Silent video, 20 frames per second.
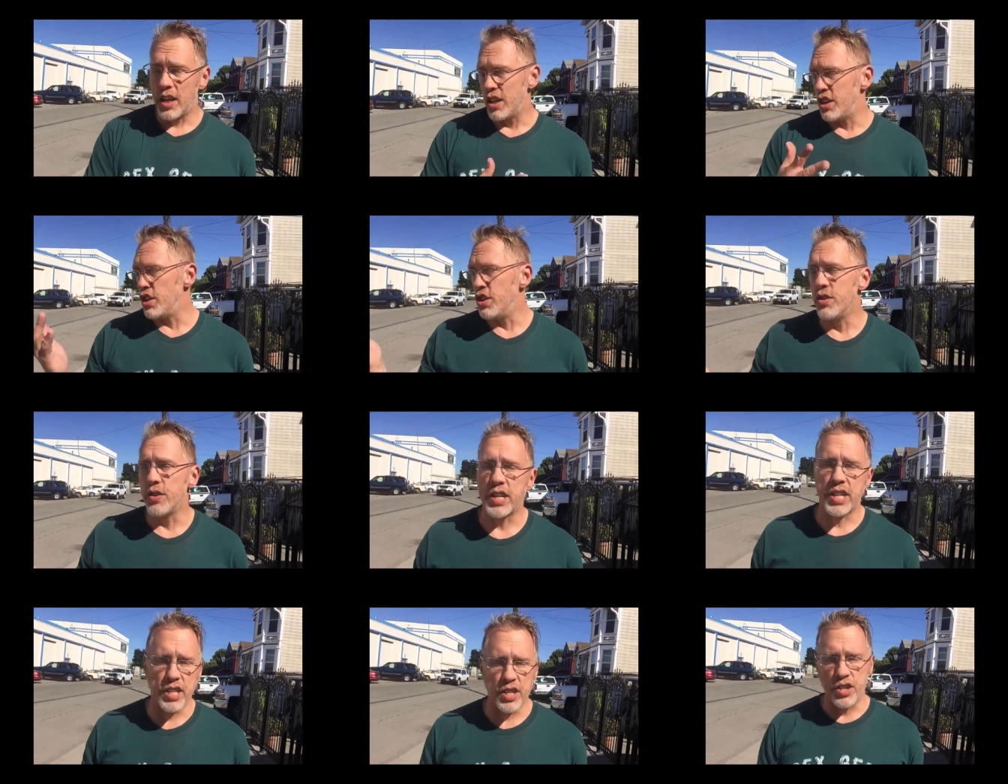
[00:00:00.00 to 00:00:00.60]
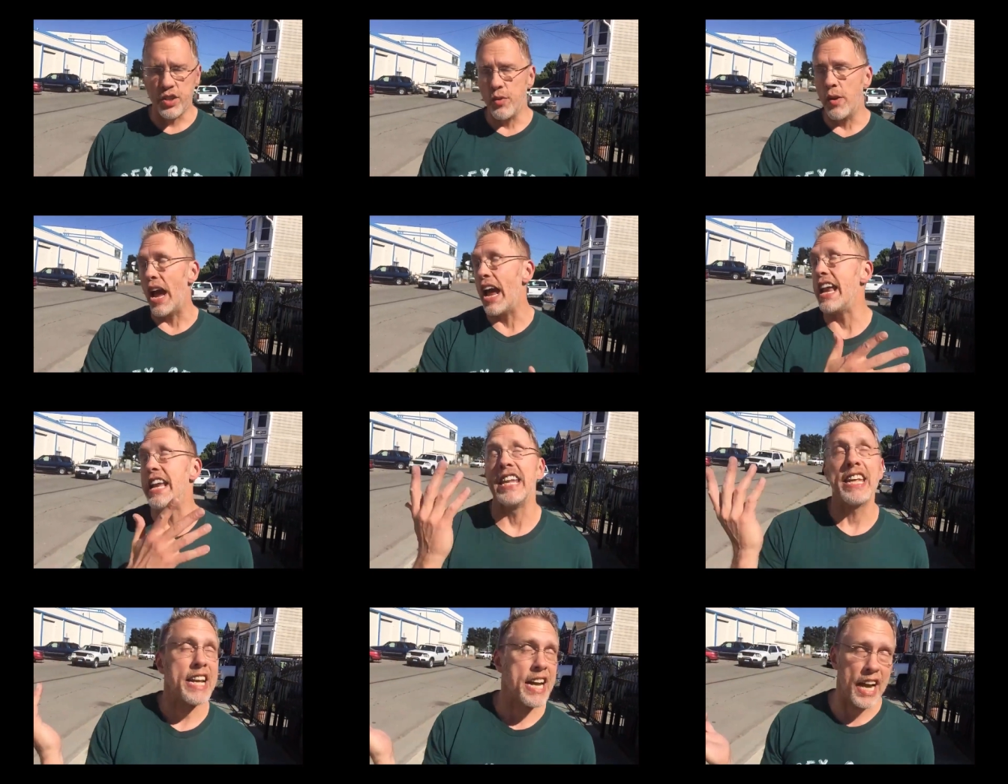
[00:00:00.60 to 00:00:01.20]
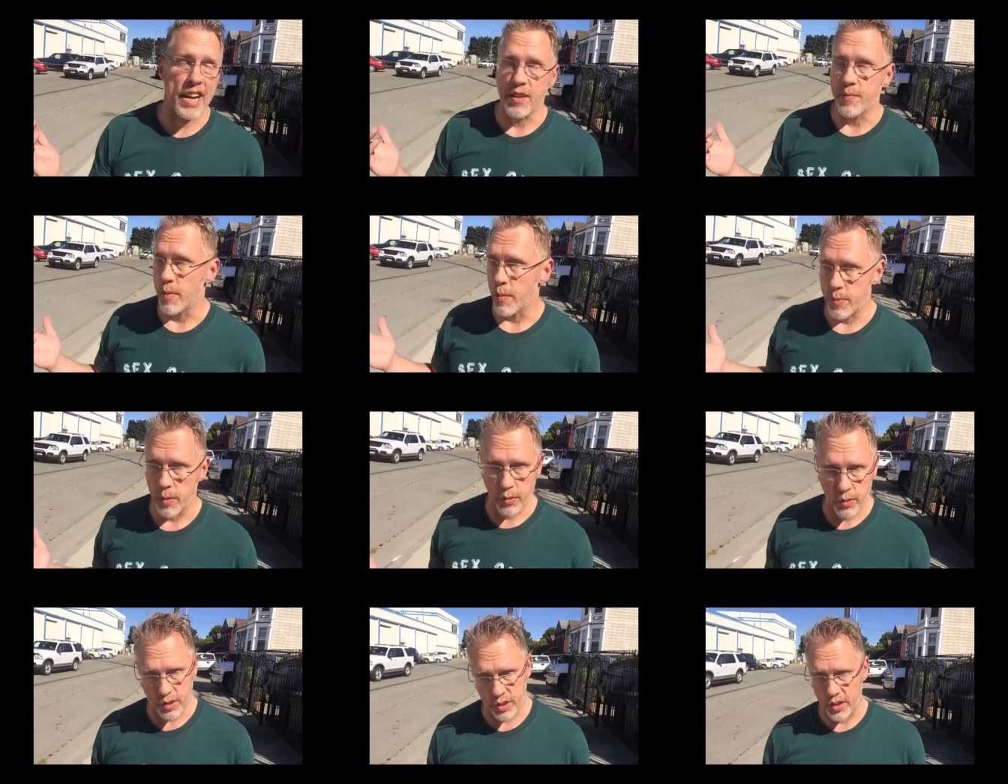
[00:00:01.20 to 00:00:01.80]
eh, you can do any kind of
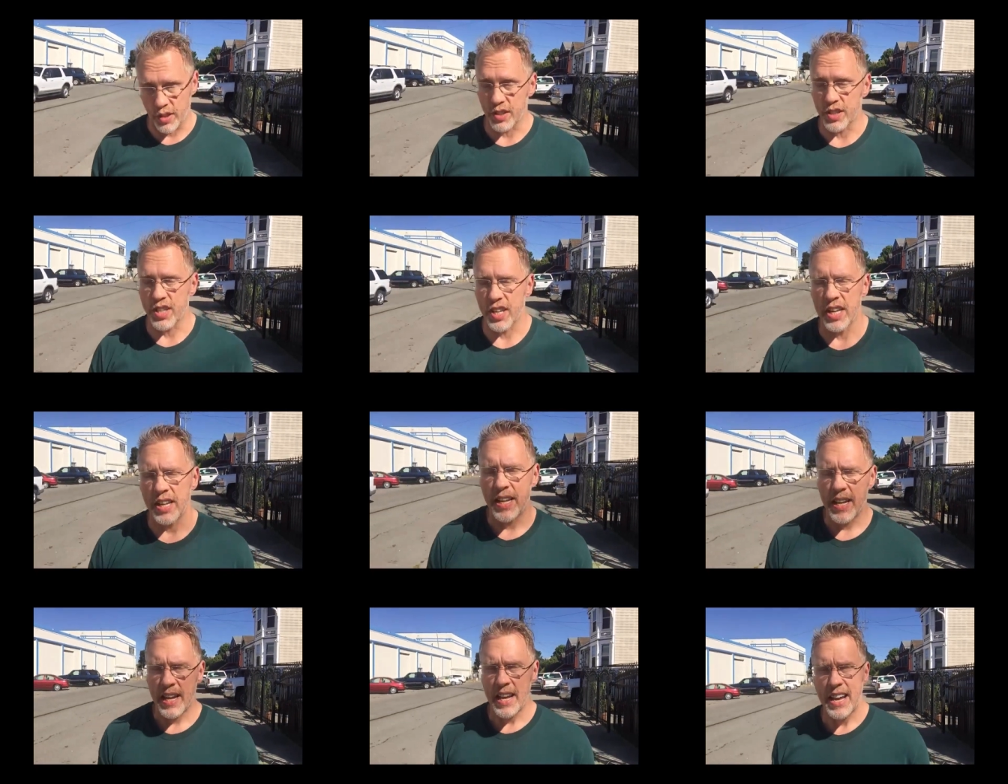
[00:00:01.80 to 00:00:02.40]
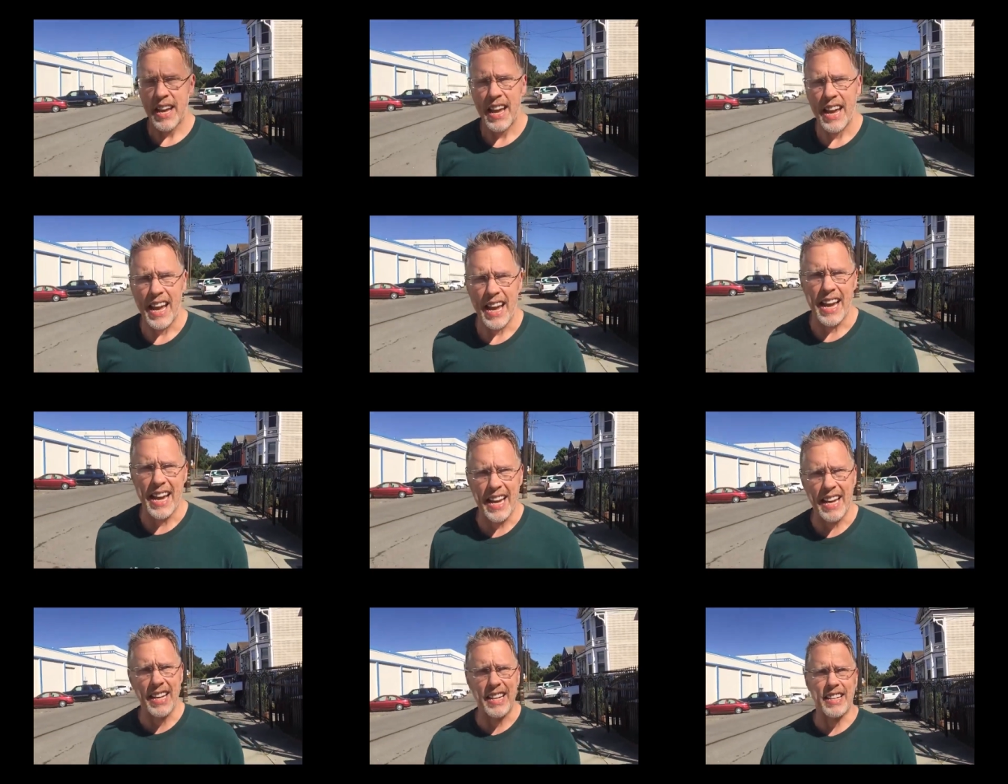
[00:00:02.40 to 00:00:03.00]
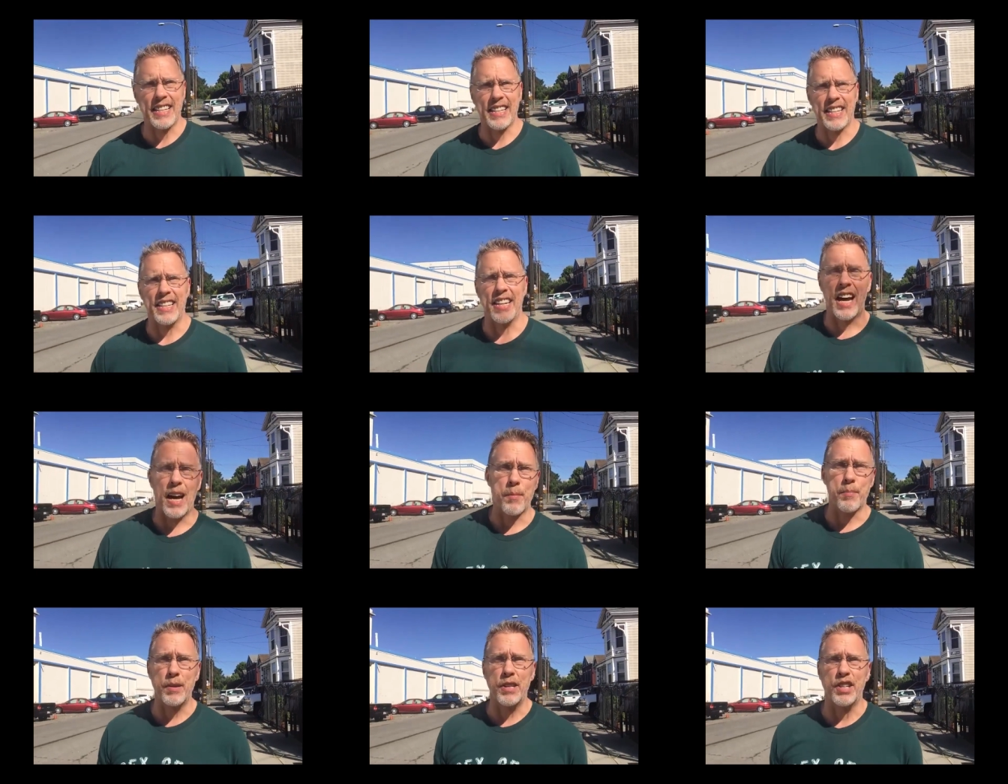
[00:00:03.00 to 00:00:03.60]
proposals and
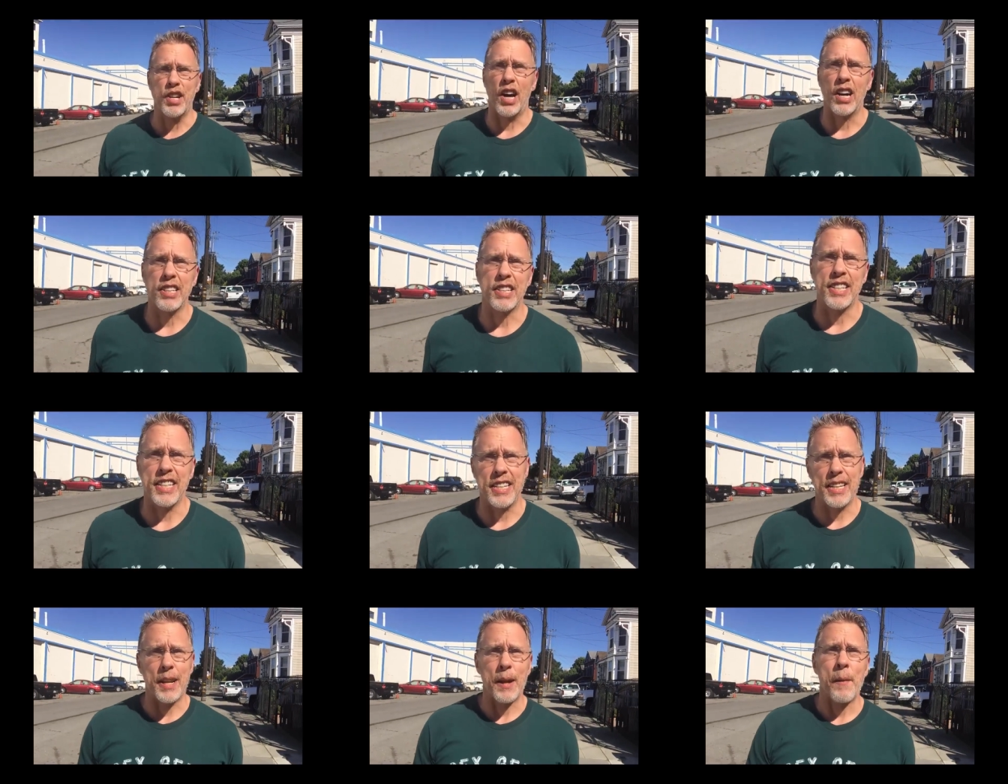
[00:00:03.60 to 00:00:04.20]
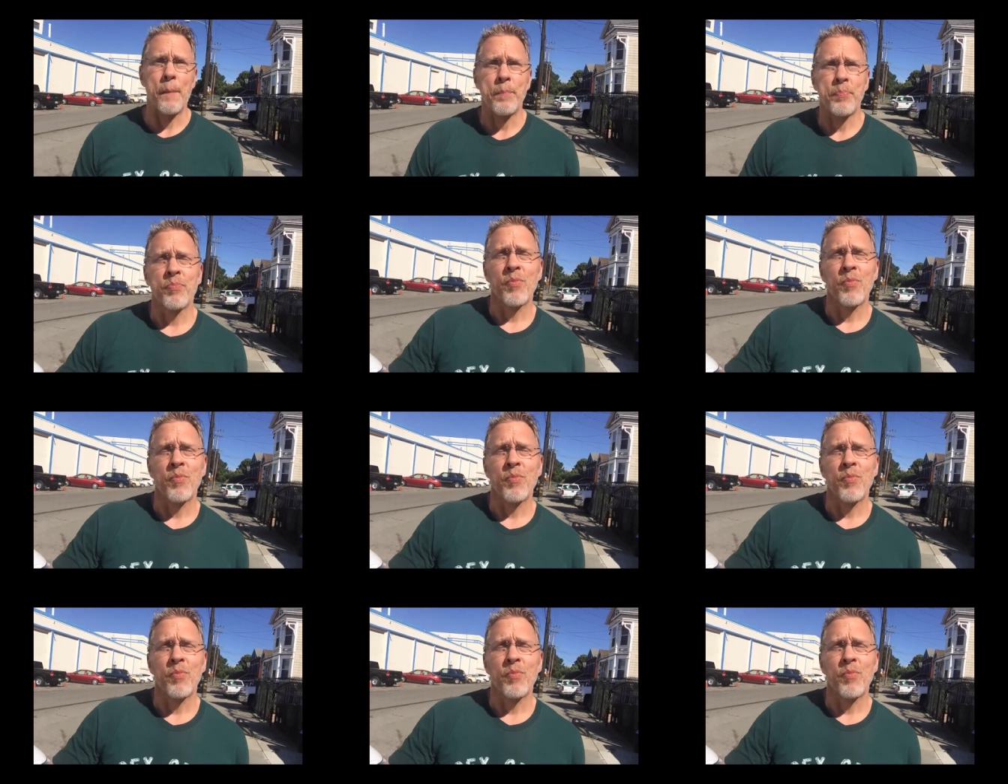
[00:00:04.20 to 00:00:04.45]
not be daunted.